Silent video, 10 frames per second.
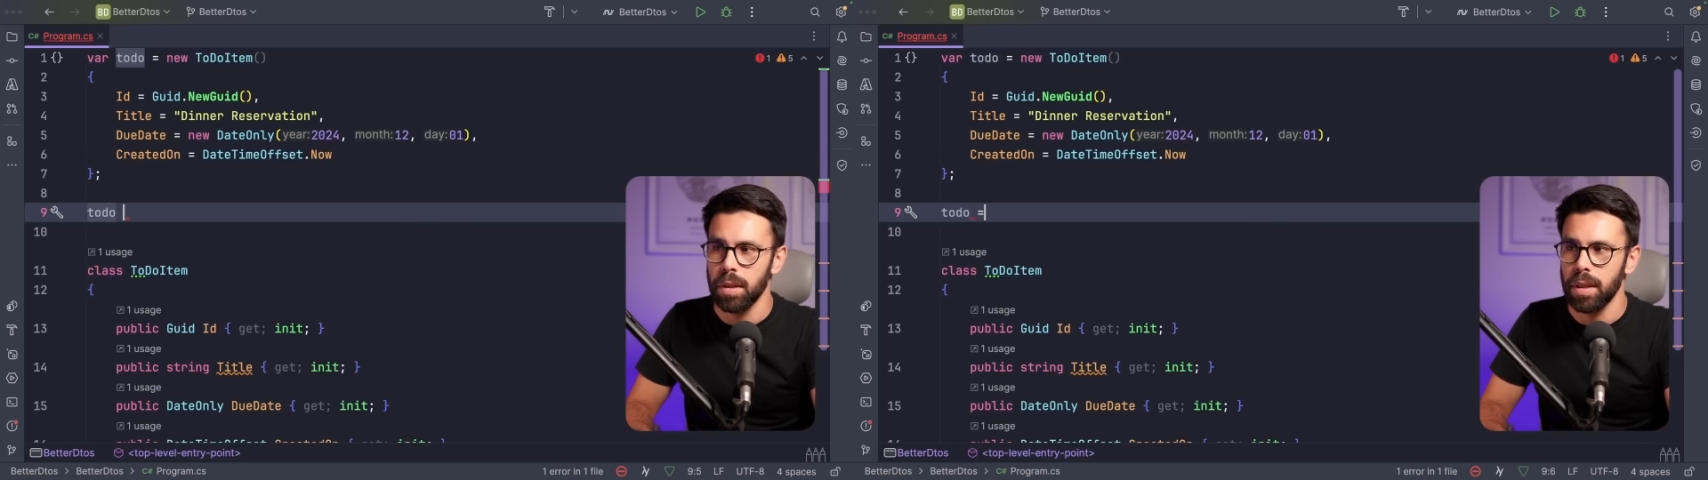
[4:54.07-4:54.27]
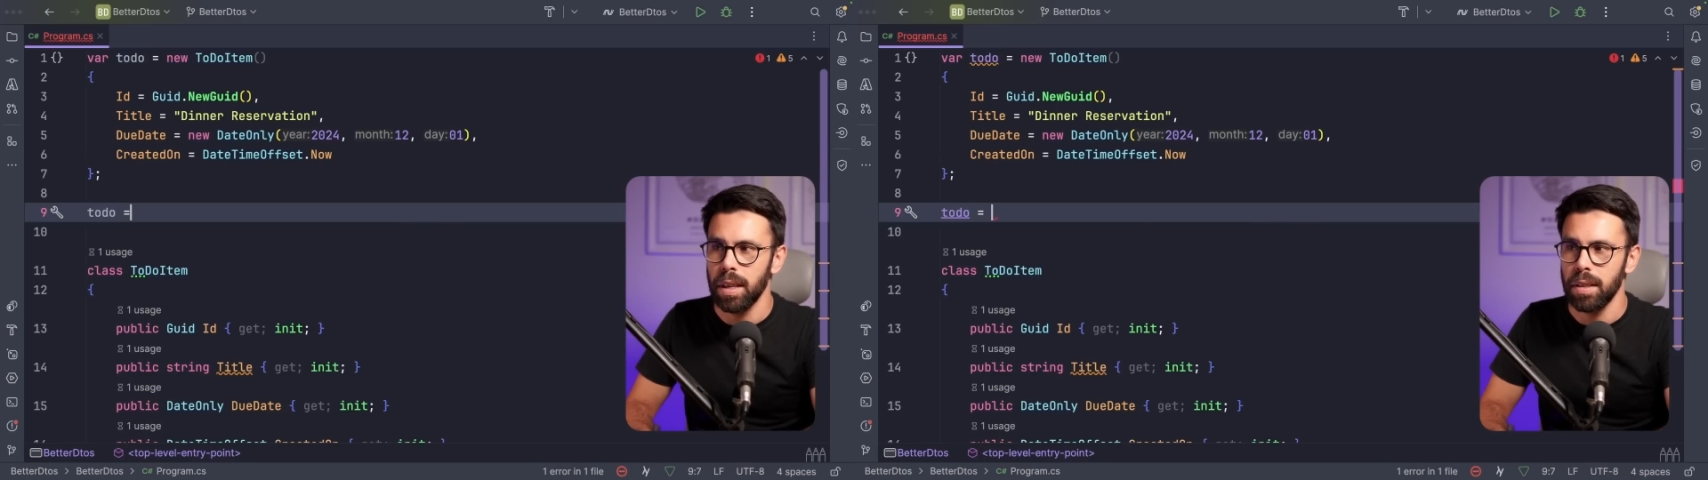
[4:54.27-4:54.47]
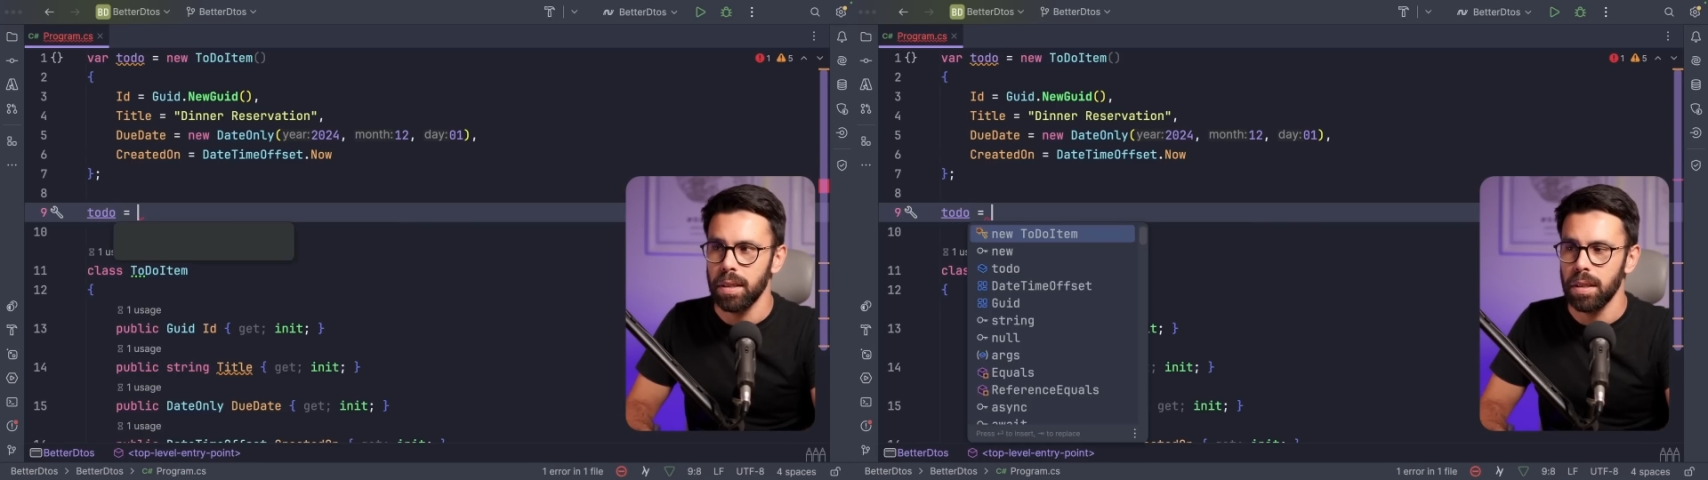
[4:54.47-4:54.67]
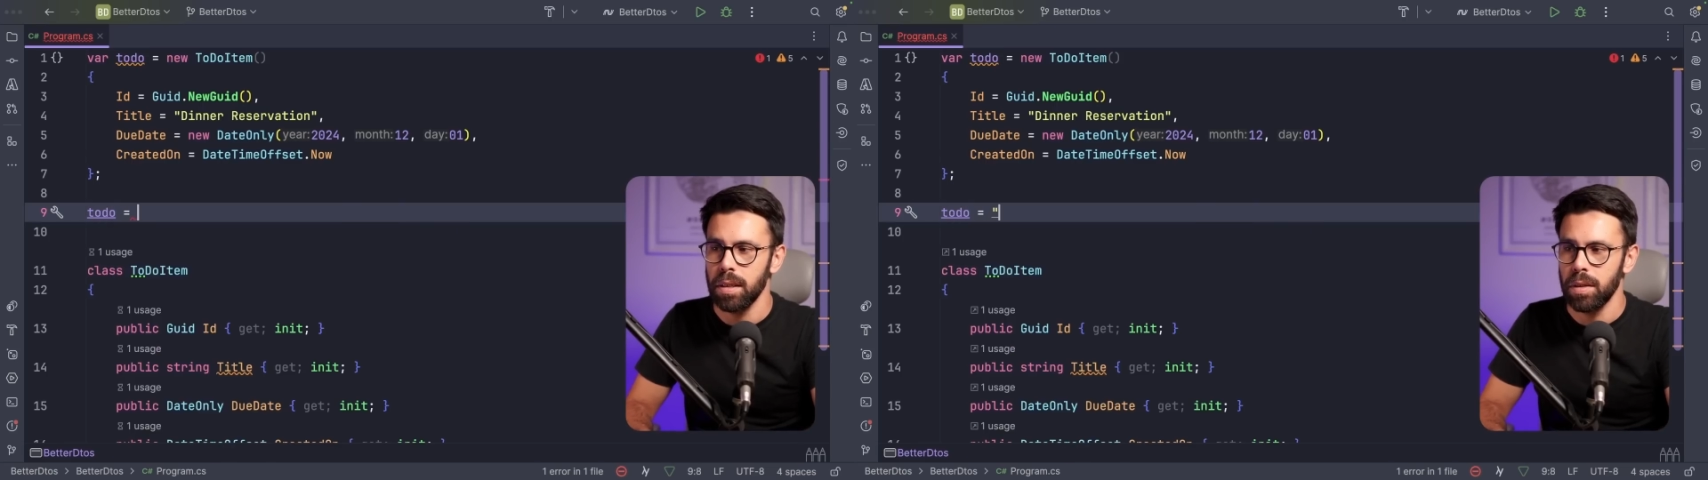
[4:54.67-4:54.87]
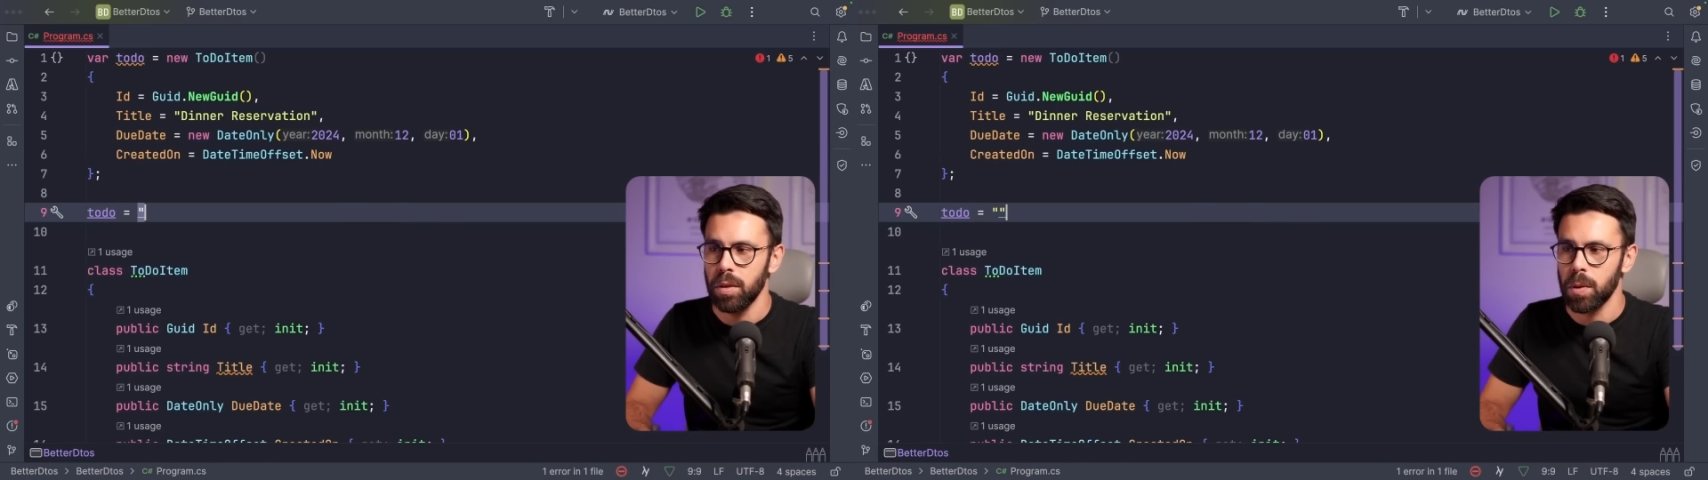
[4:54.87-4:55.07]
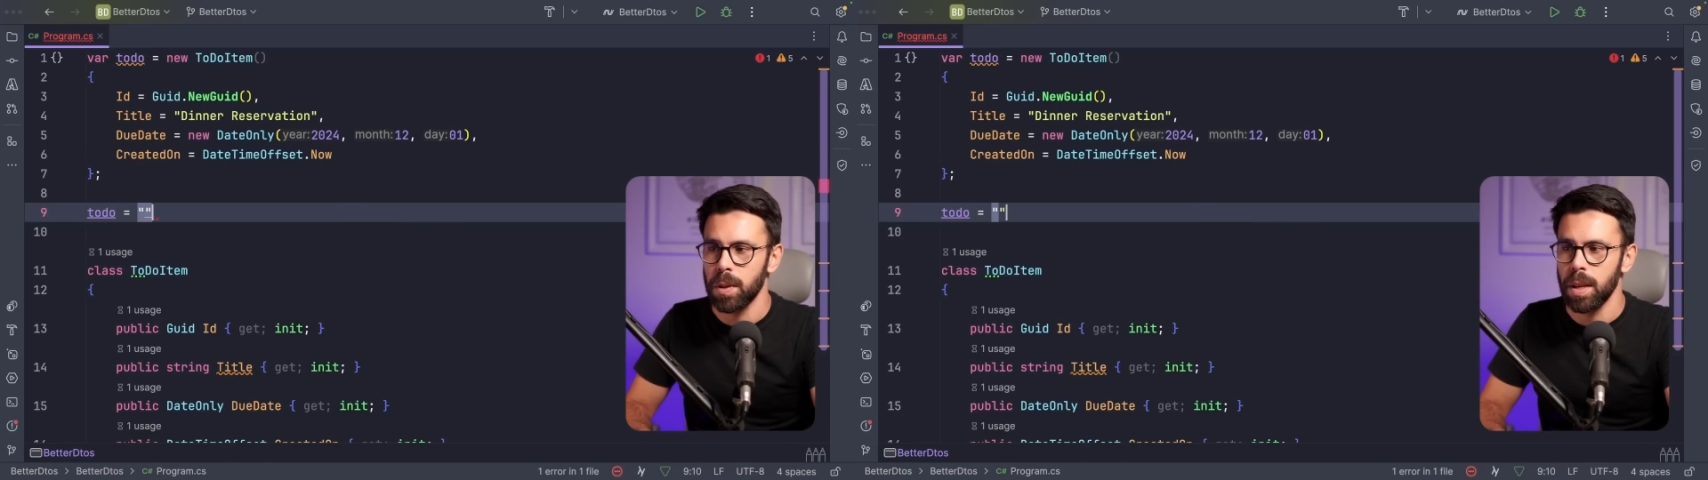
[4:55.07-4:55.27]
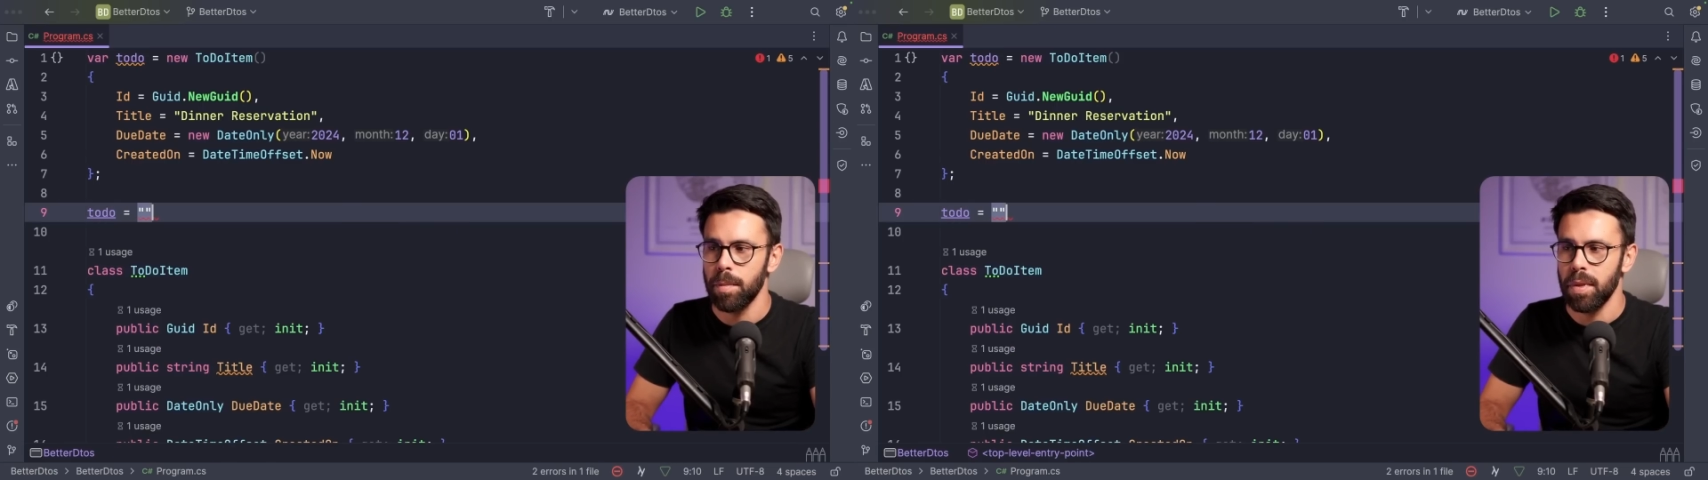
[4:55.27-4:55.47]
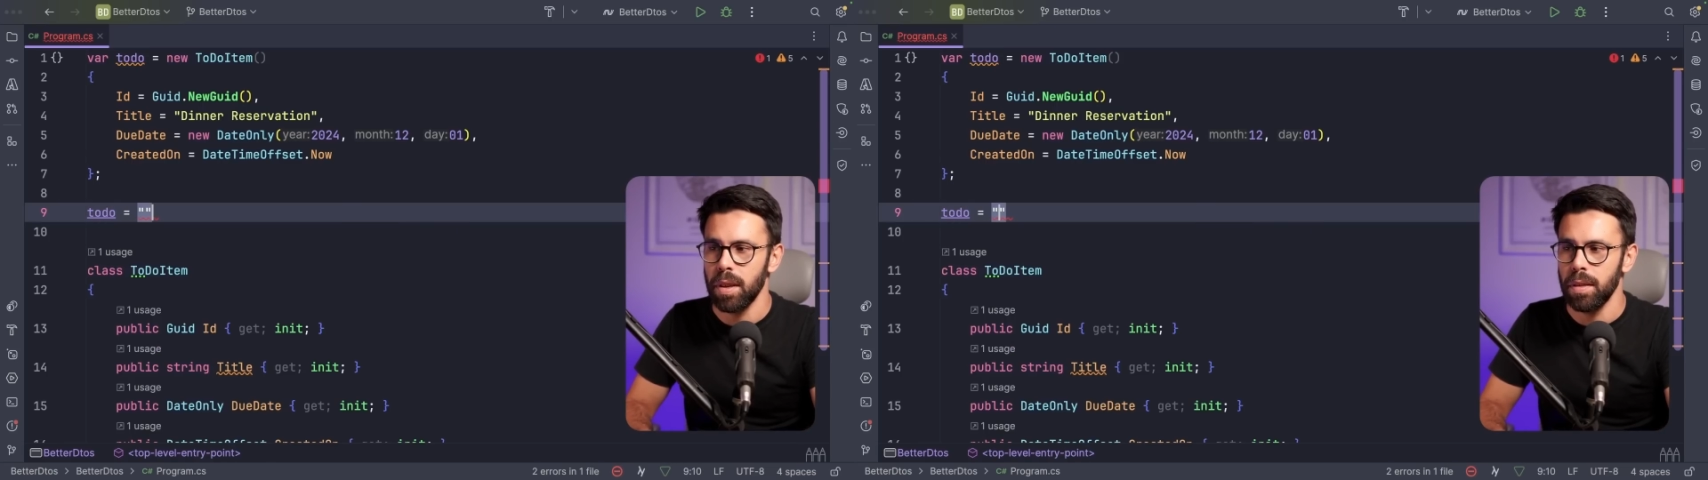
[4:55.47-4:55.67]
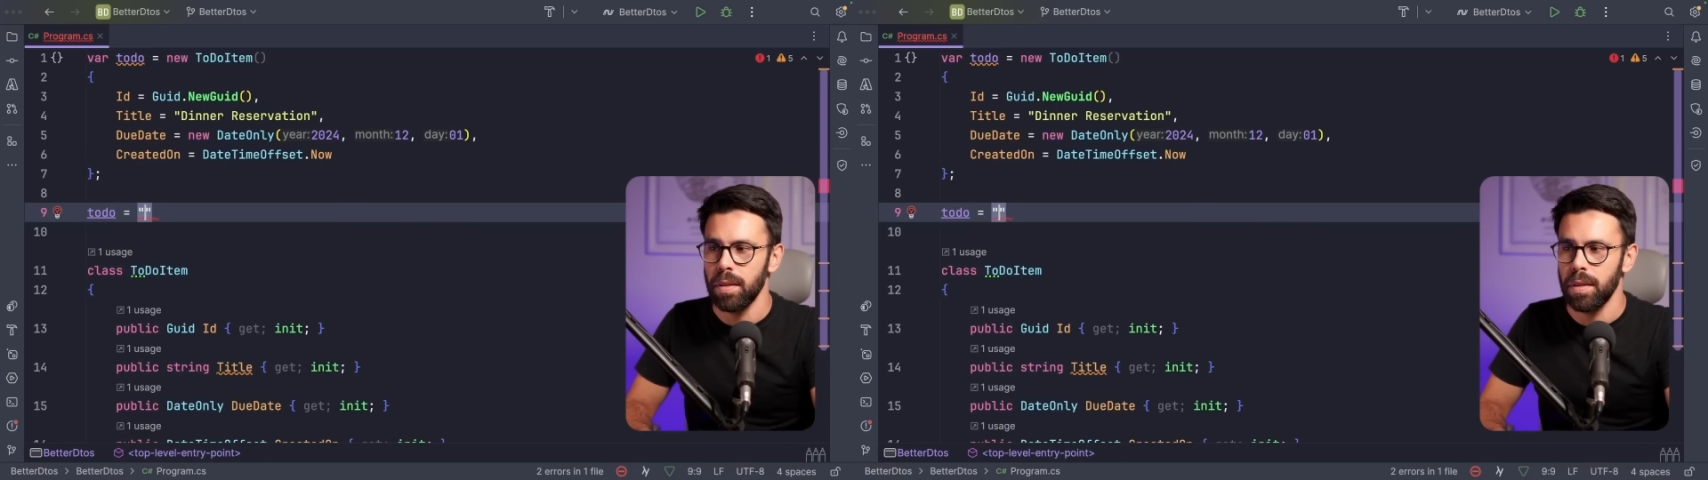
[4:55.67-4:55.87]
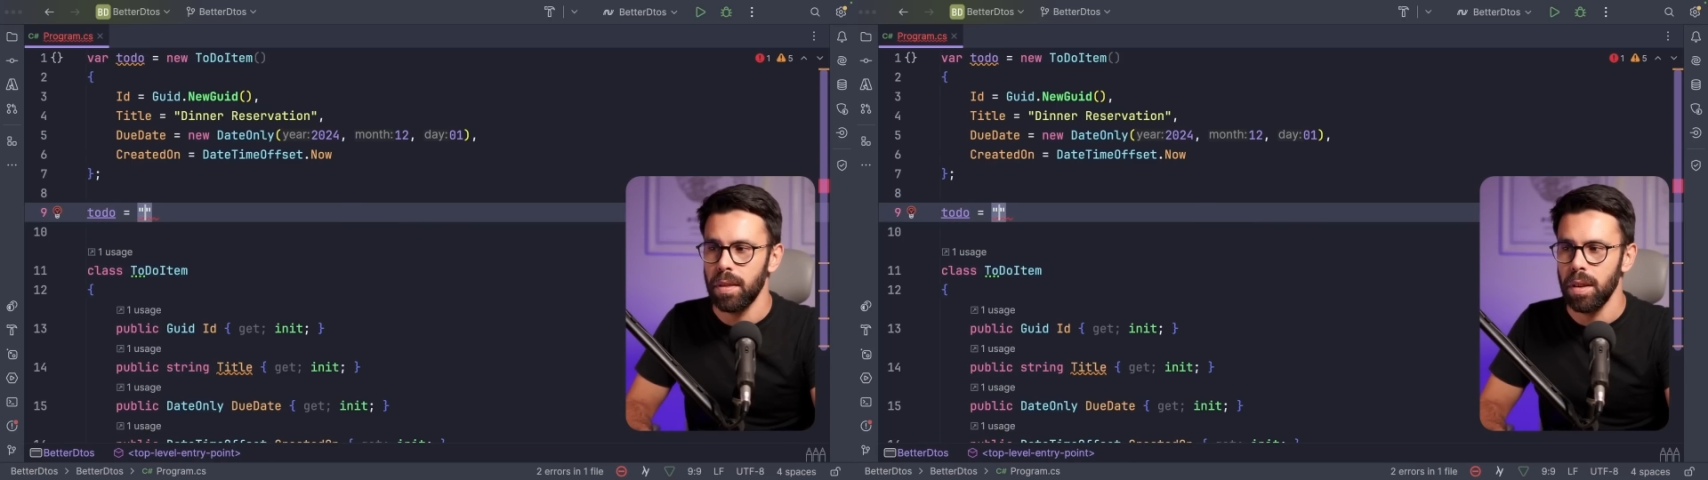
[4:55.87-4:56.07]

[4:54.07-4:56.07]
the title to something